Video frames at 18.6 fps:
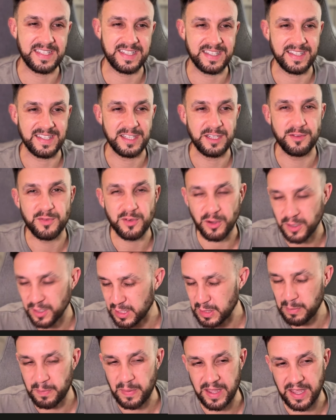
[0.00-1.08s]
you've got to
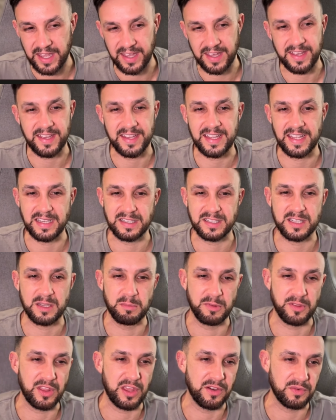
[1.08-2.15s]
compare against some
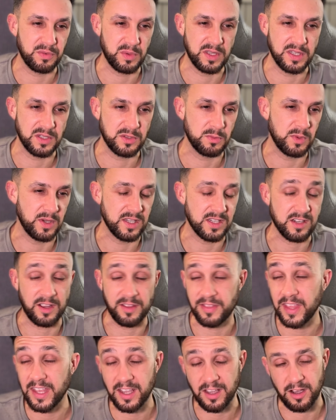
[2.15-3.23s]
of the other ones, which I
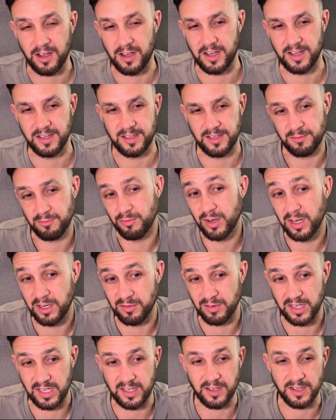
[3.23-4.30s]
think are really,
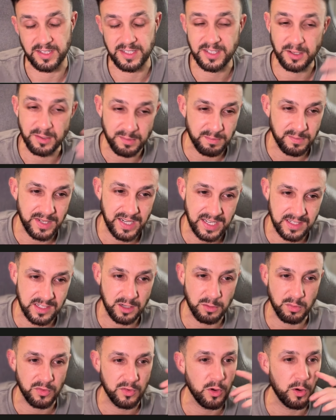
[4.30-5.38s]
really nice. So next
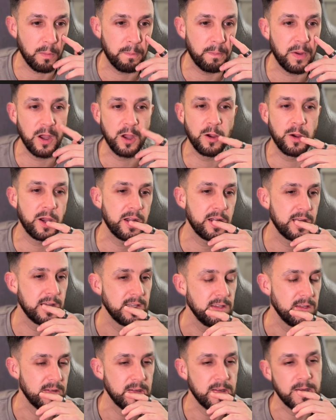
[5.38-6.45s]
up, we've got Boa.
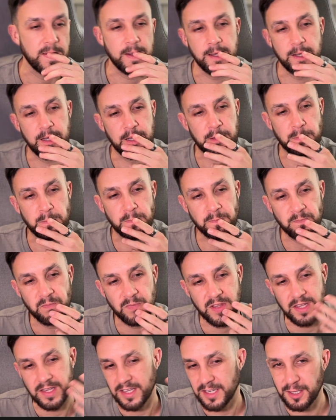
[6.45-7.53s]

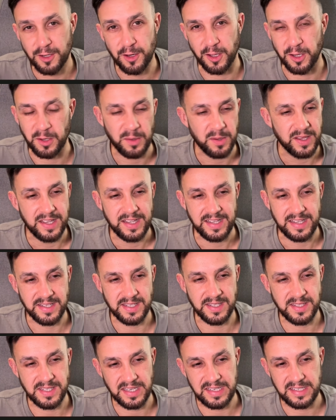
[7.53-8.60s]
You know, it's
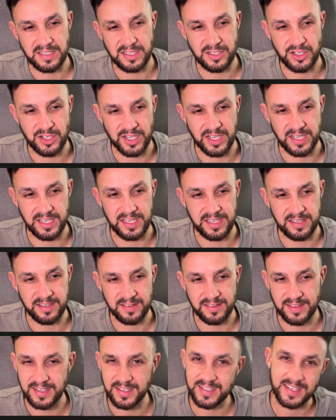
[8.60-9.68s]
a
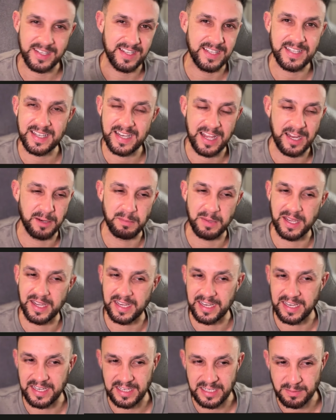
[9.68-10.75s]
TCG, it's an anime,
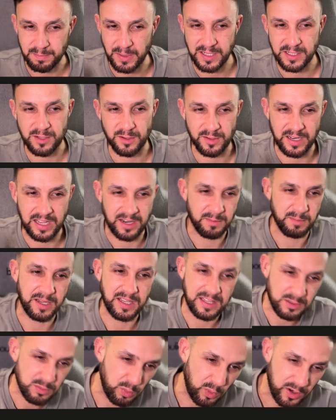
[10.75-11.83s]
it's based on anime,
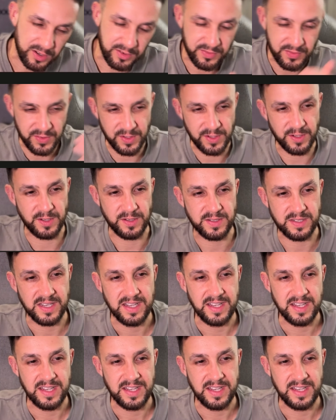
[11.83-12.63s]
there's waifus,